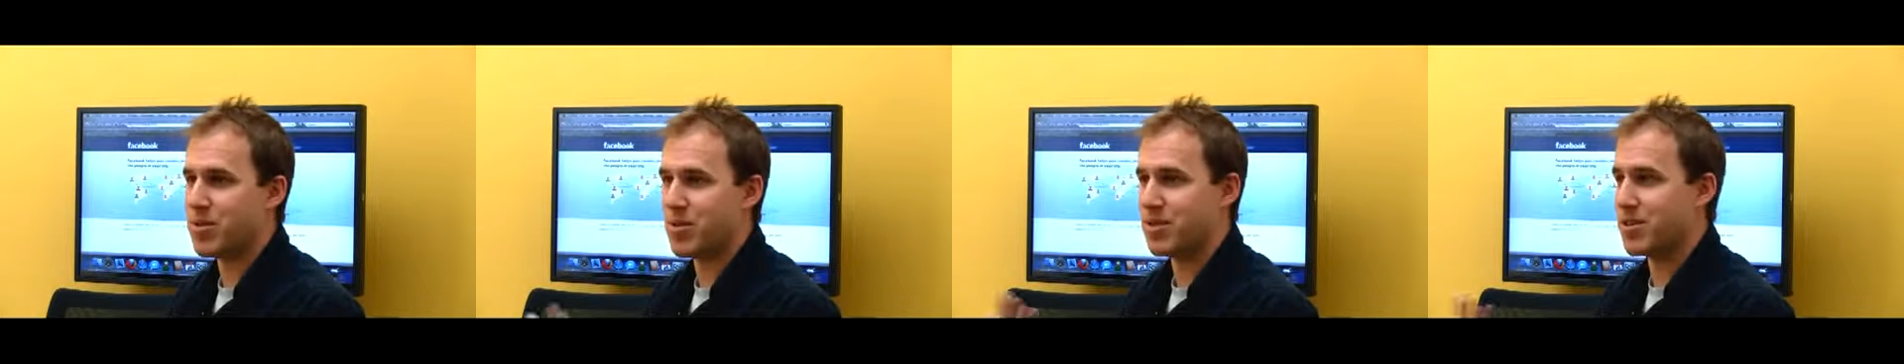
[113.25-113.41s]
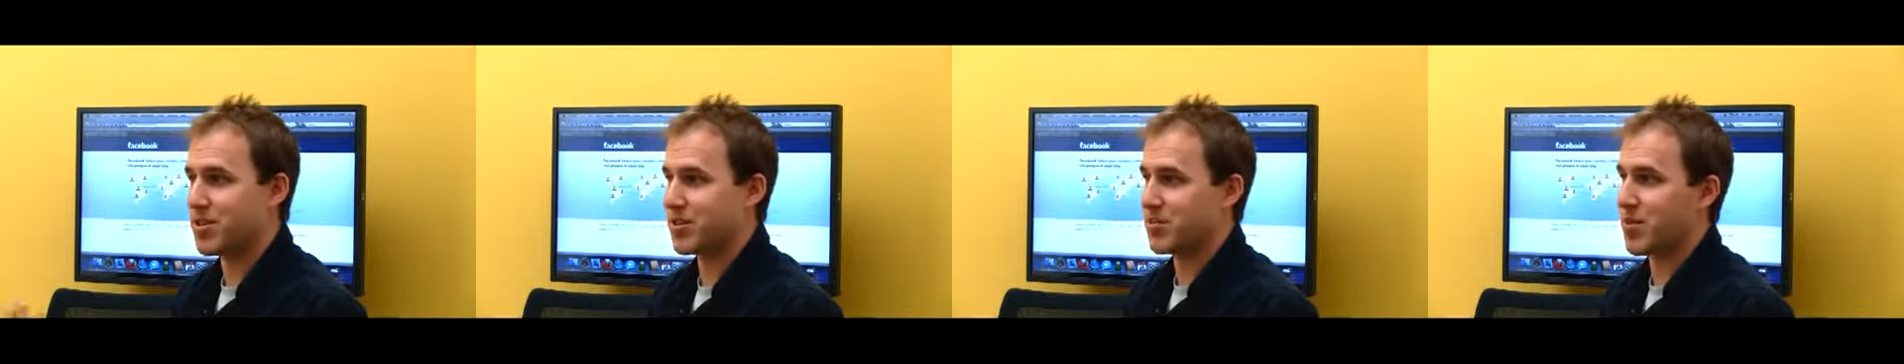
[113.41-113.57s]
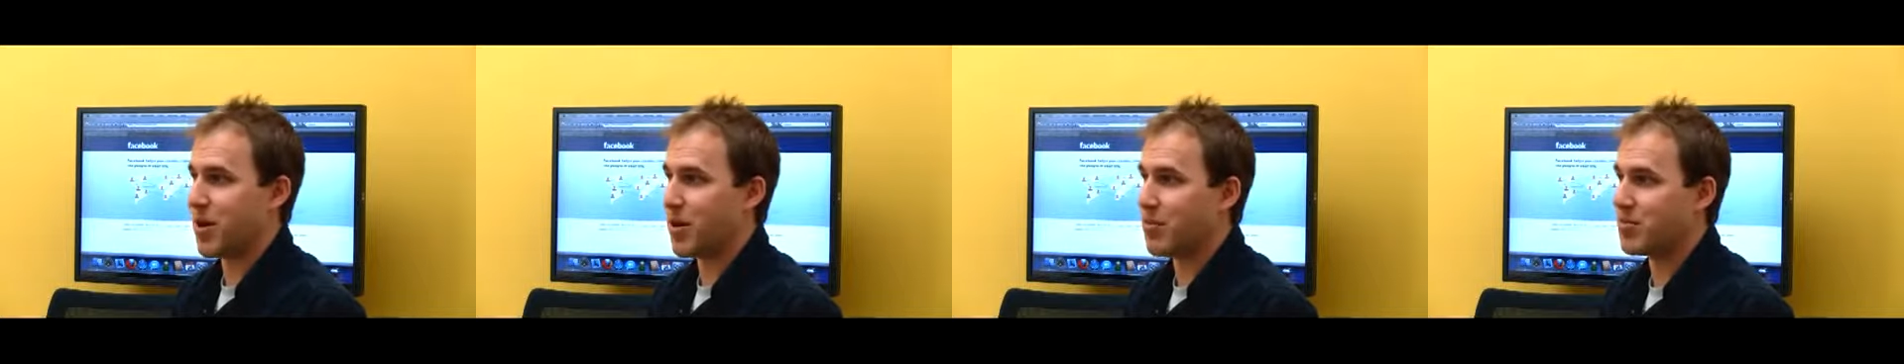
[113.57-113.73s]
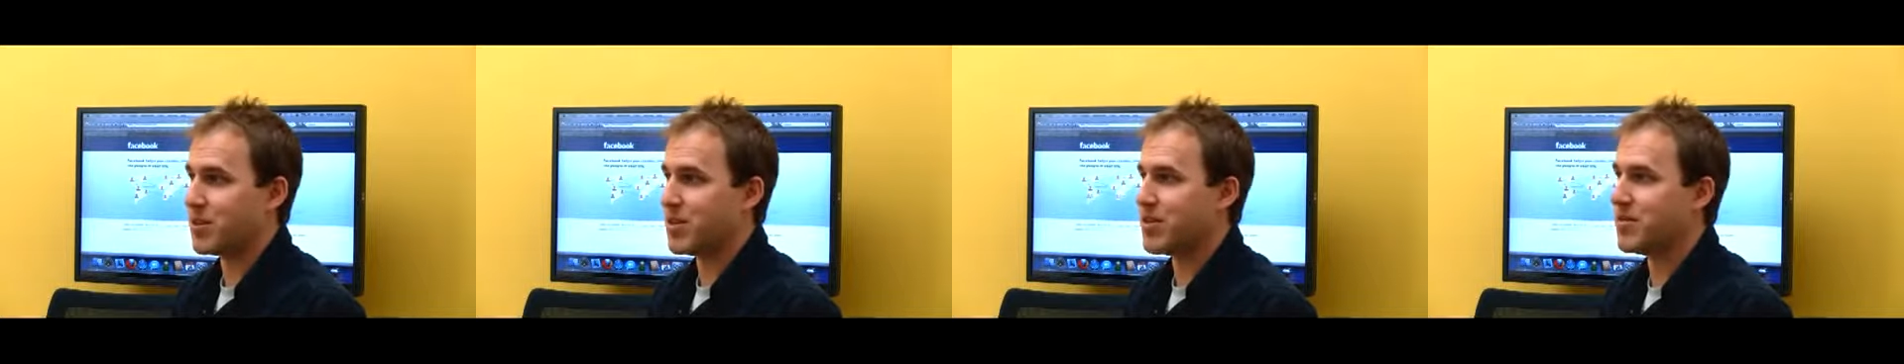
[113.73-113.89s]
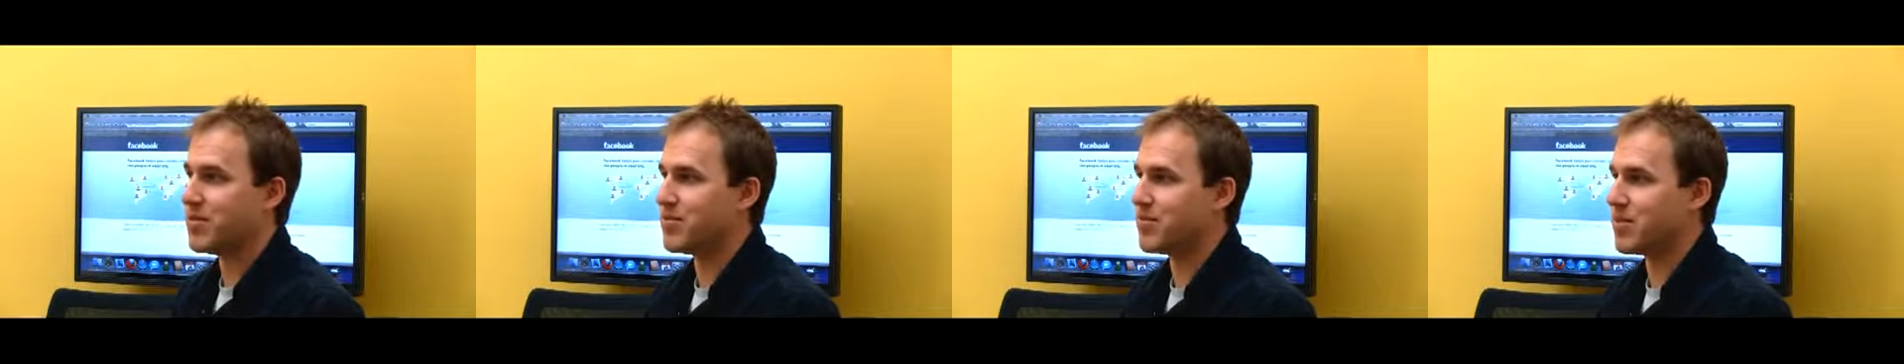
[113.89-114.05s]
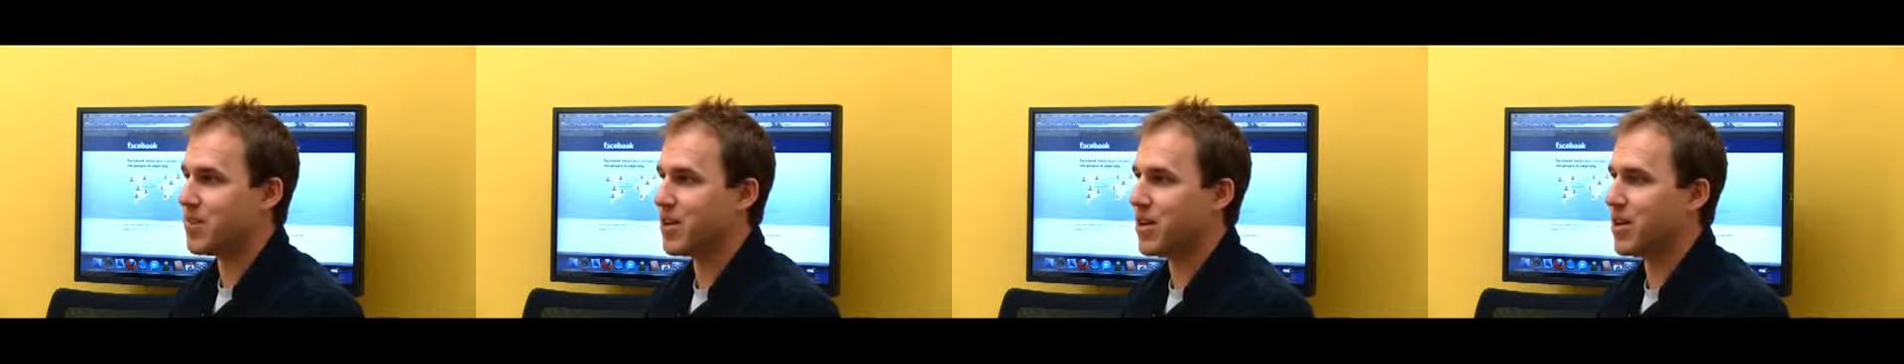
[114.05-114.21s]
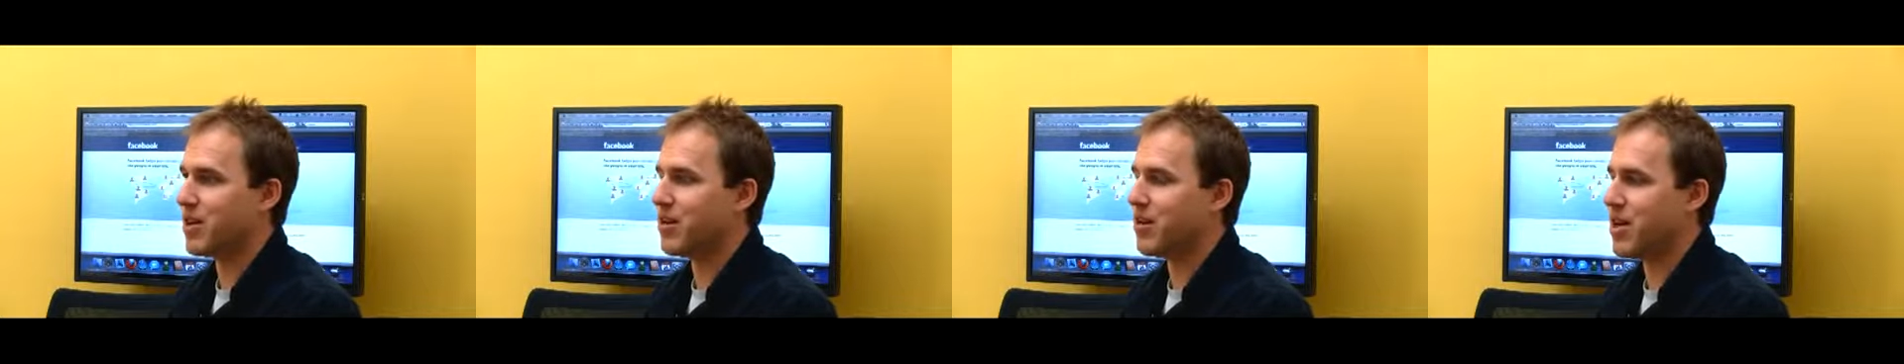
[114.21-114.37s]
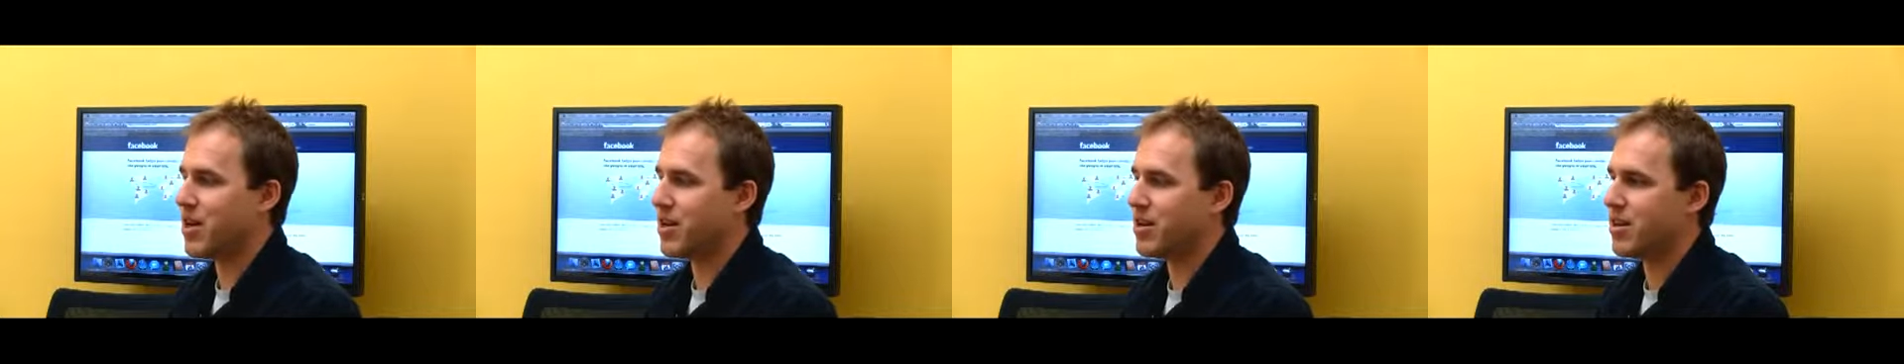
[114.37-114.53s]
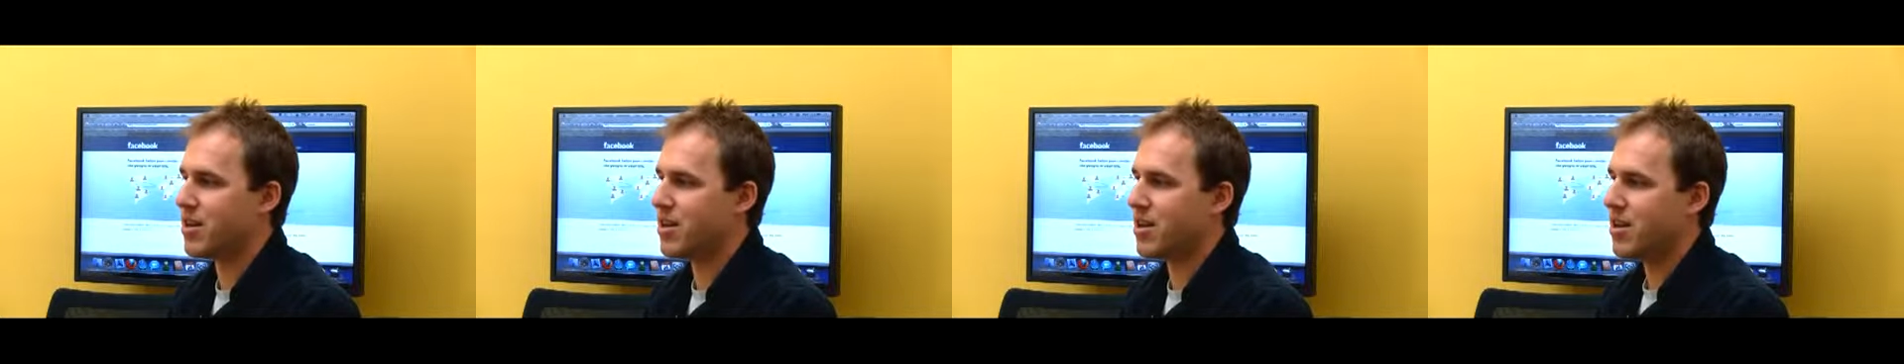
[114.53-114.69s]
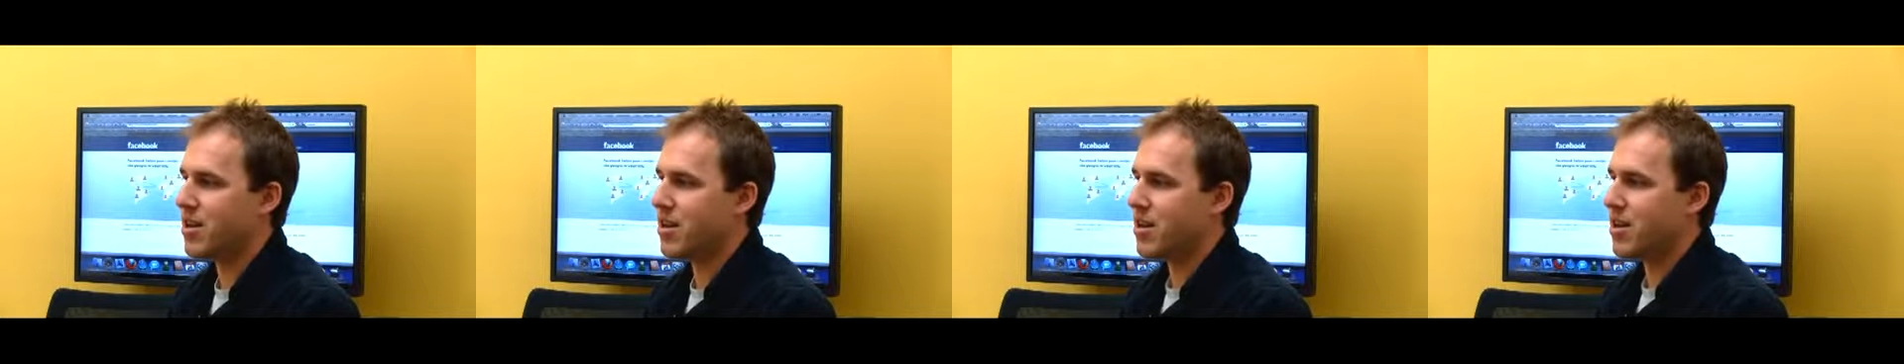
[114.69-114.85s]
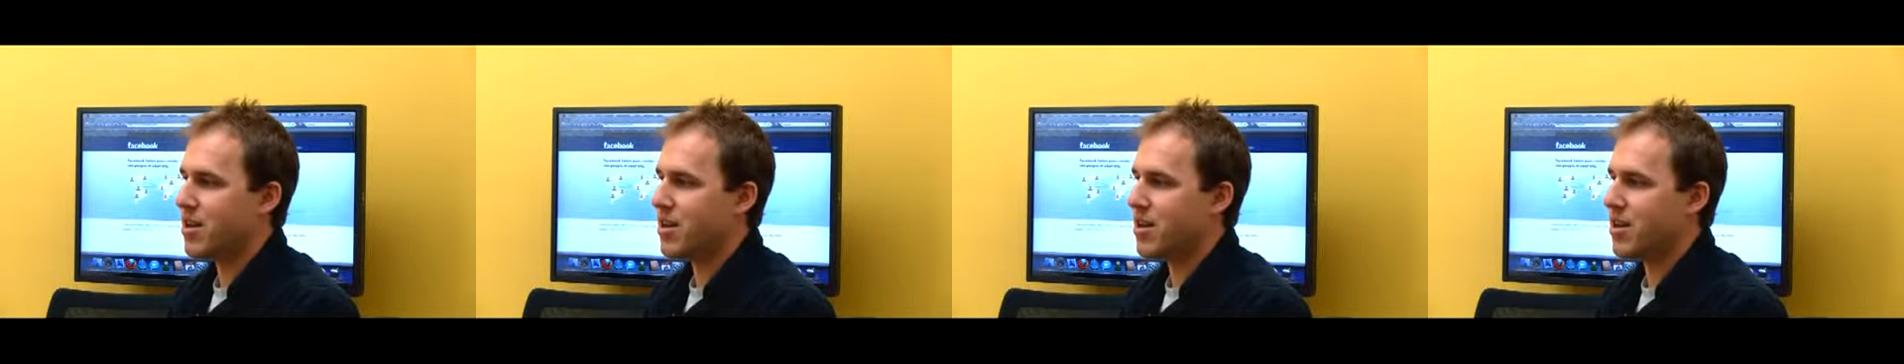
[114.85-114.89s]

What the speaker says: but disruptive, And